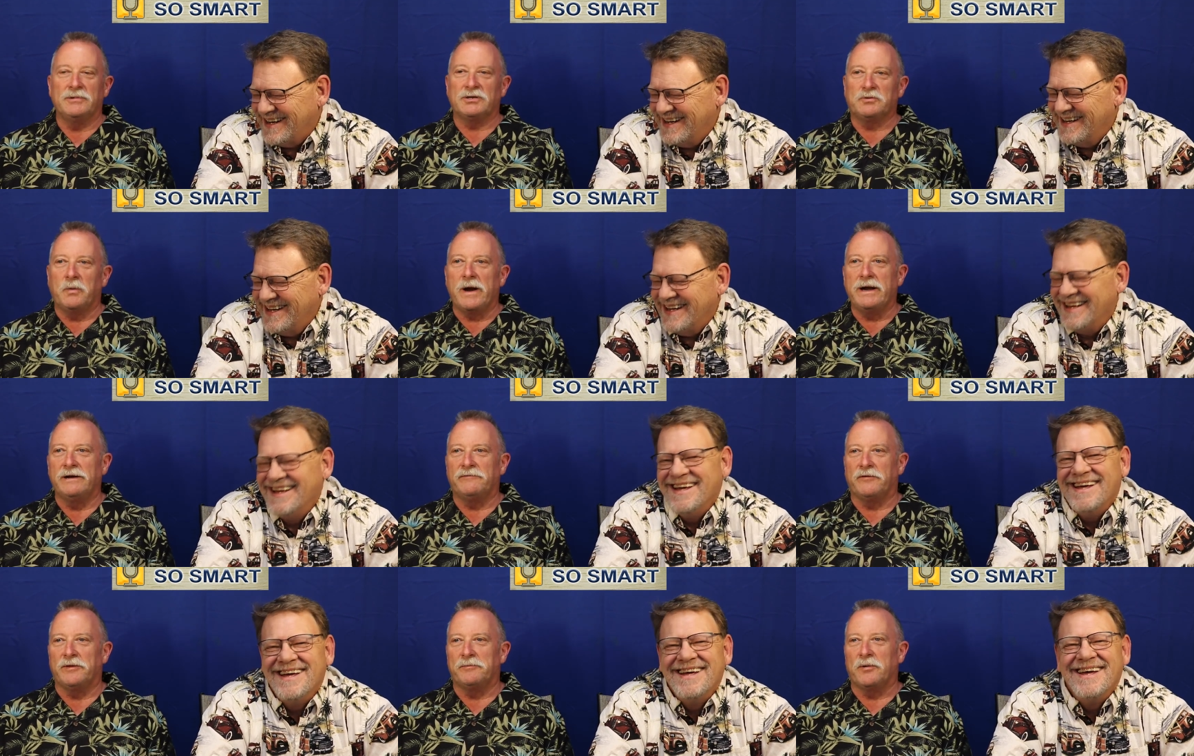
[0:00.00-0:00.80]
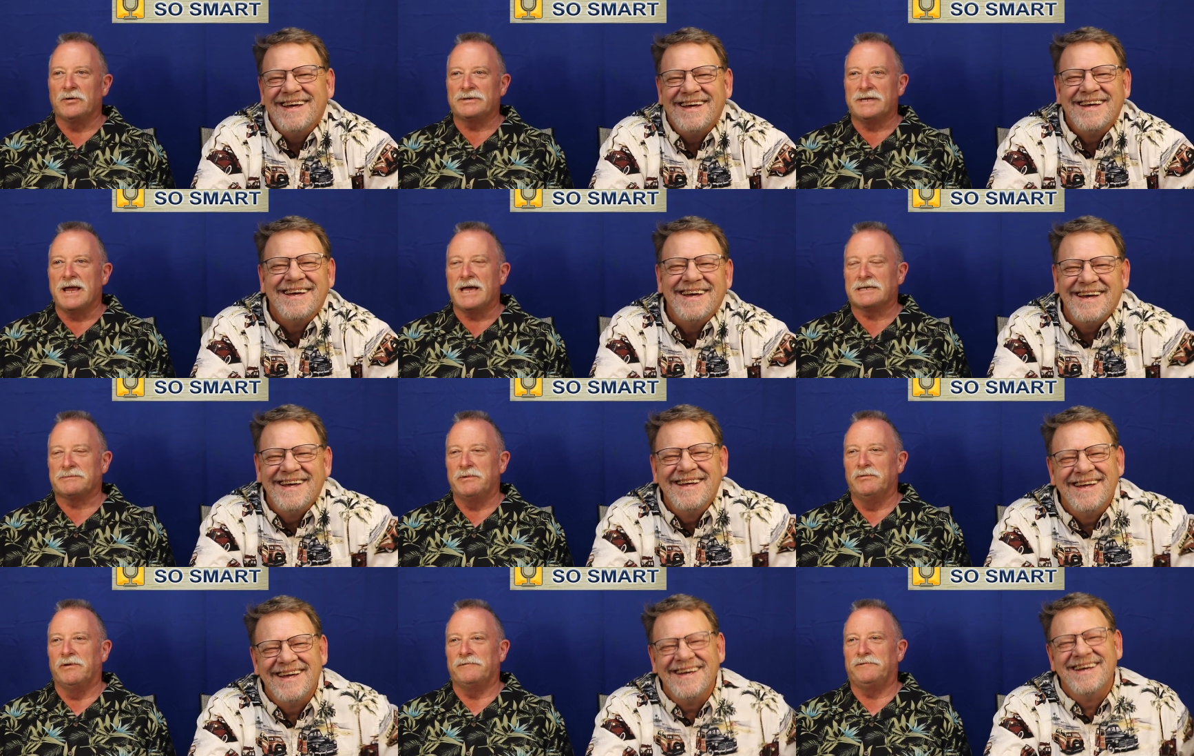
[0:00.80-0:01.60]
Speaker 1: I'm just waiting for the person to
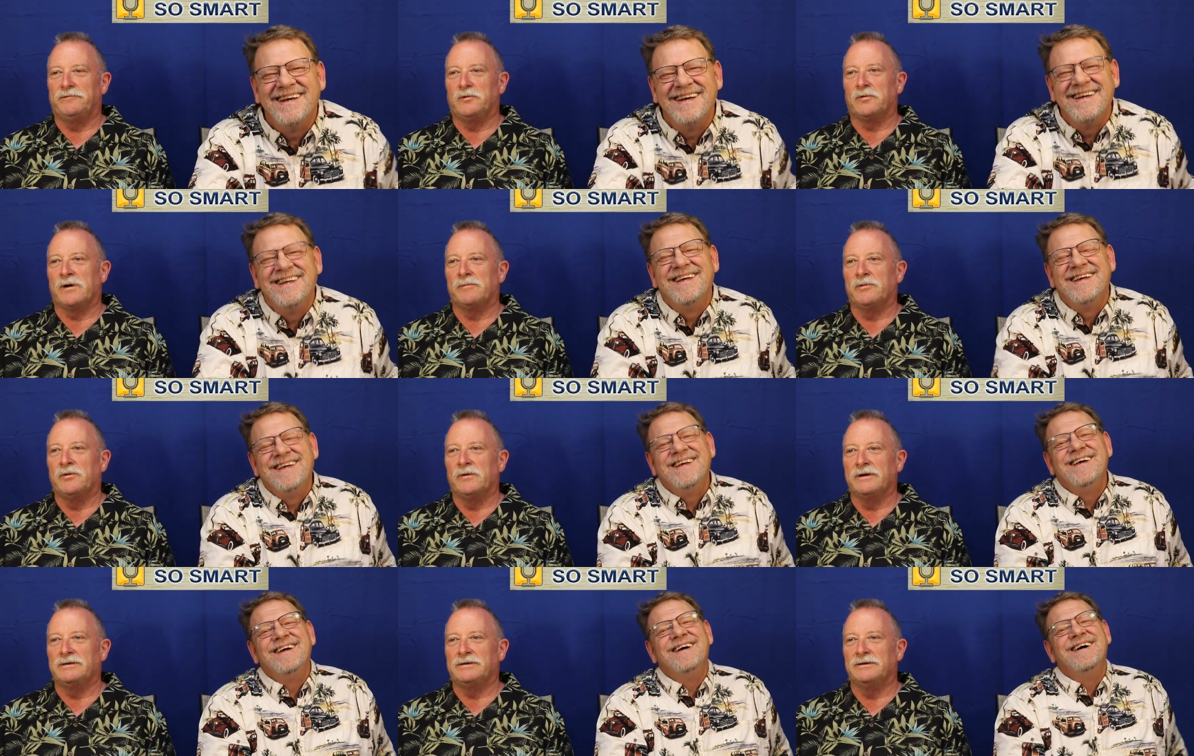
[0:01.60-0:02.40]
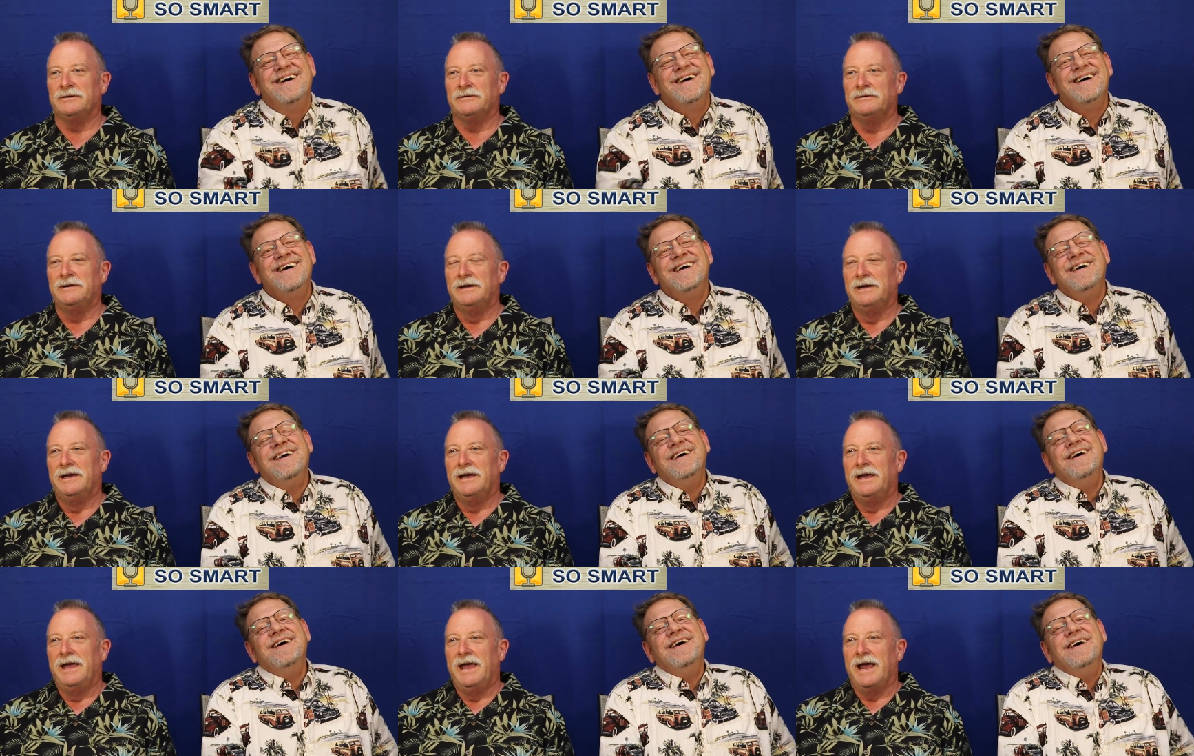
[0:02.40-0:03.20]
ask me what floor I'm going to,
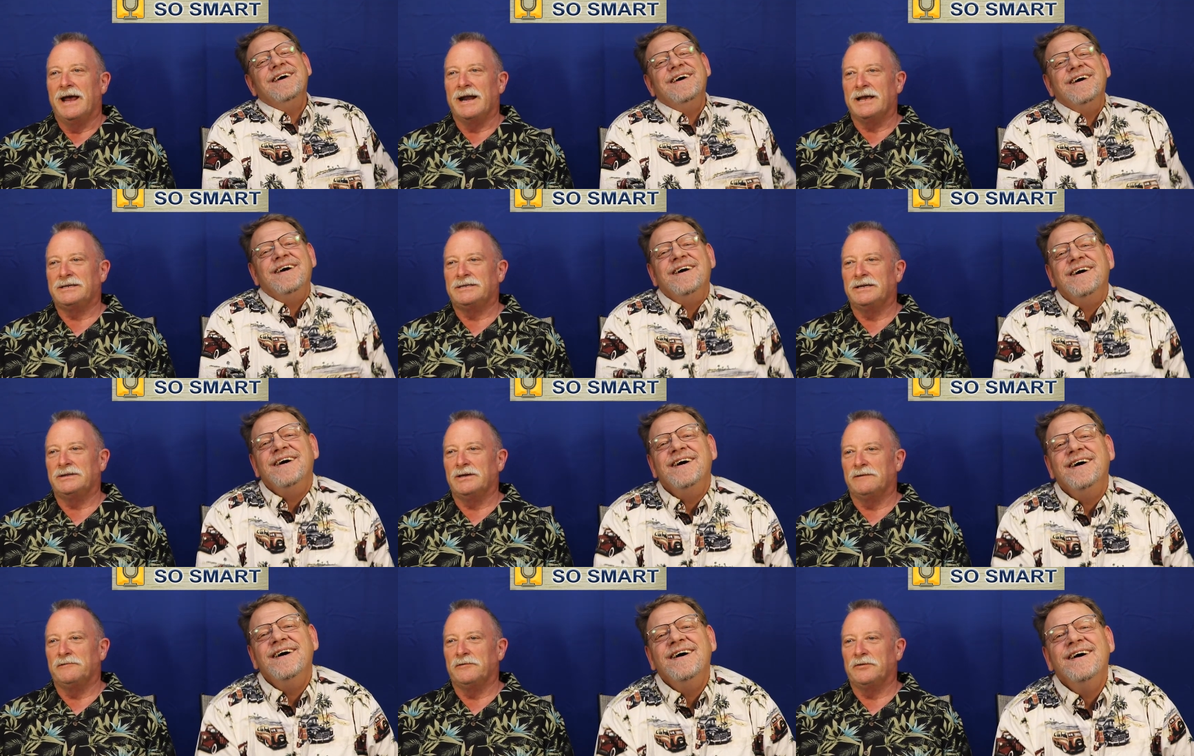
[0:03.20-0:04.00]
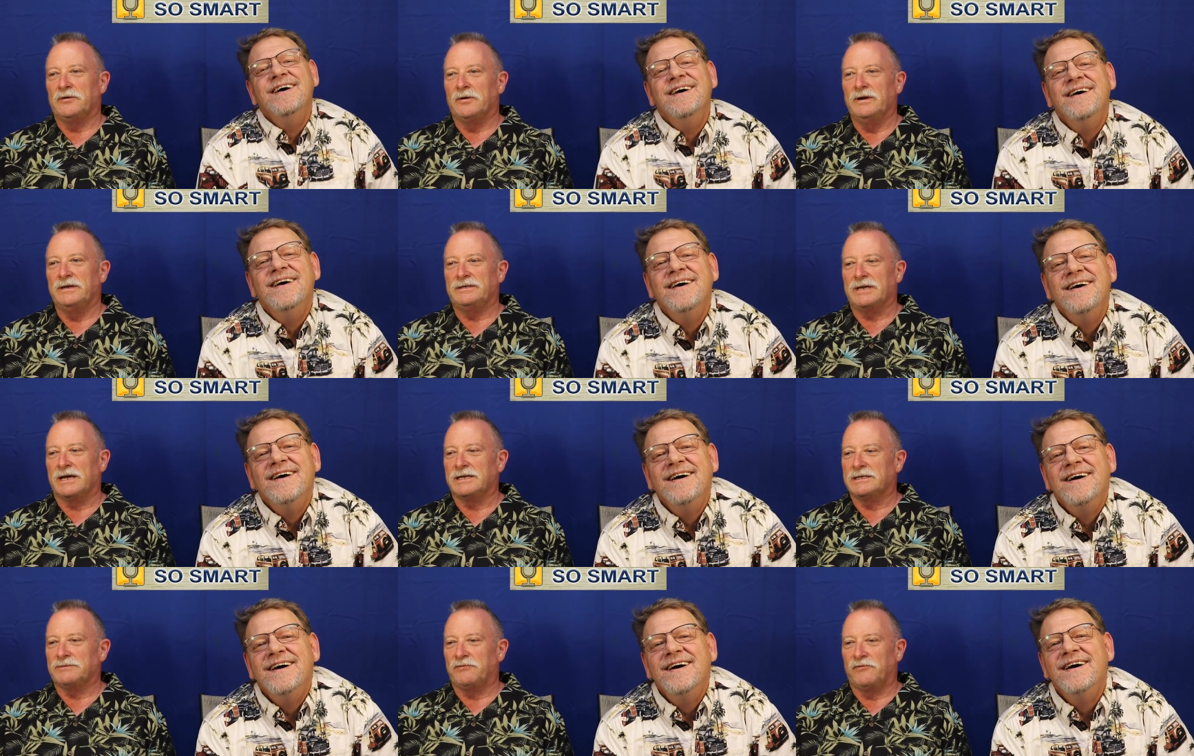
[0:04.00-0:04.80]
and I sit there for 30
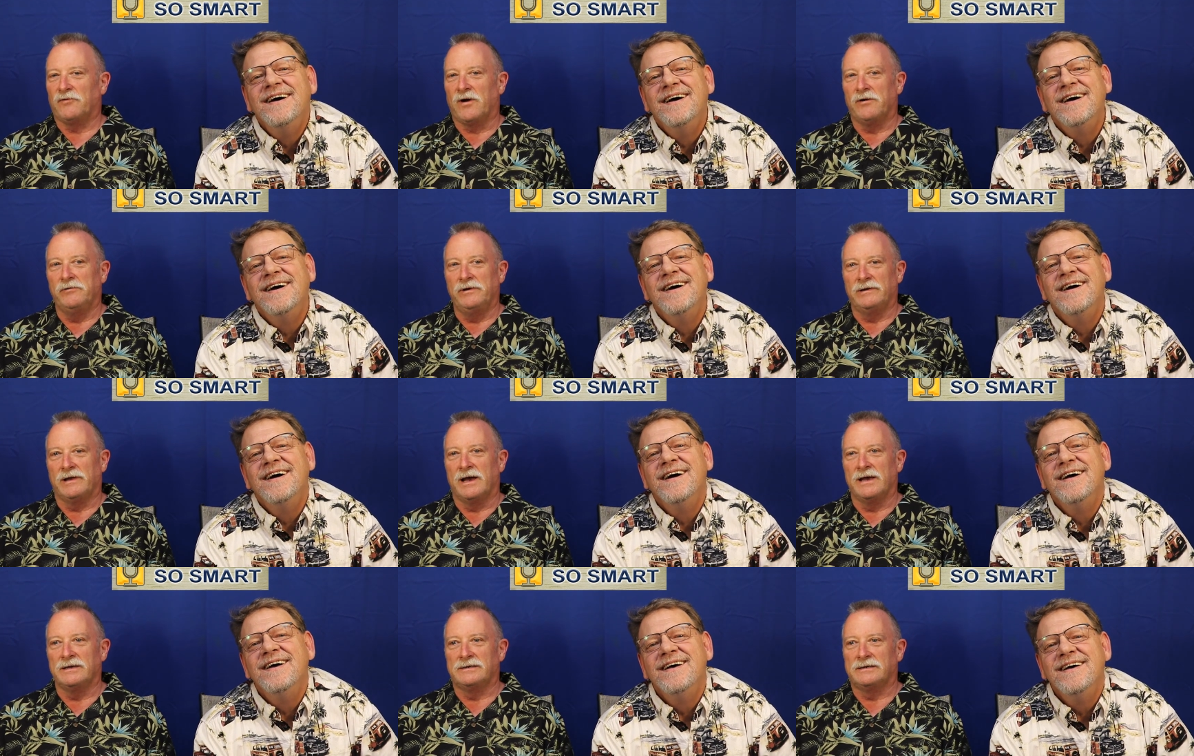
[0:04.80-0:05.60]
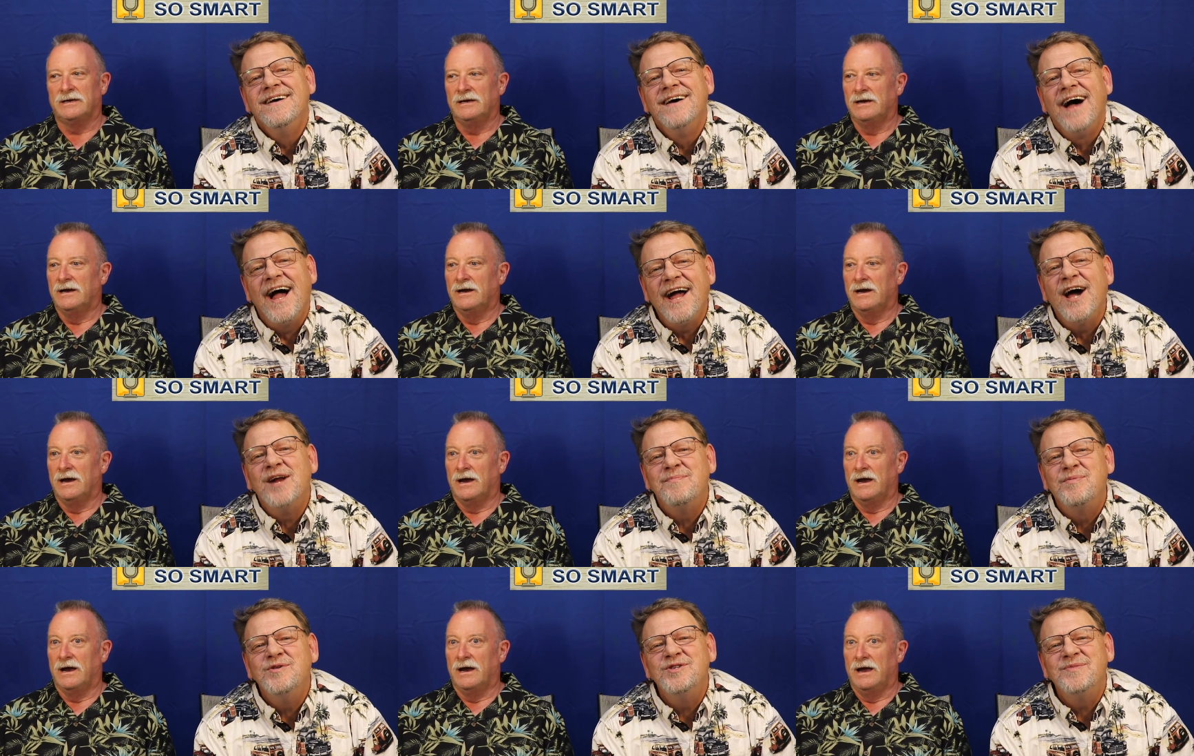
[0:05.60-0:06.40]
seconds before I realize I
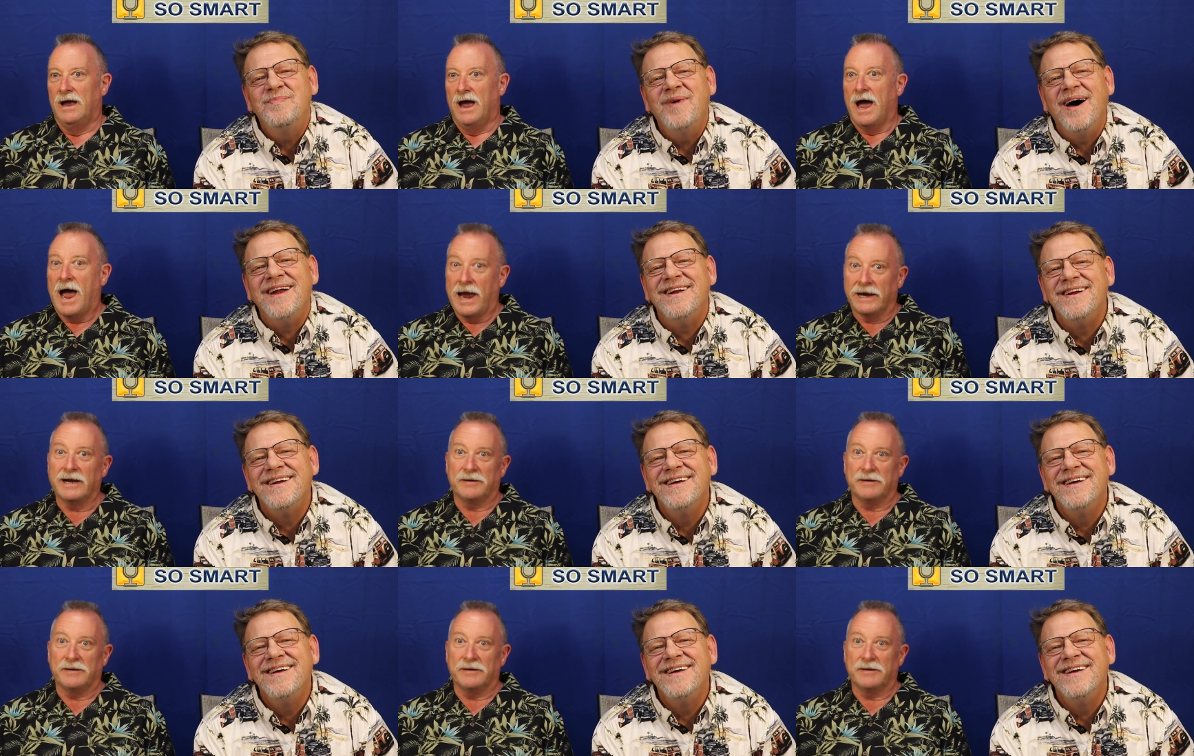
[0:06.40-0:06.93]
gotta push a button.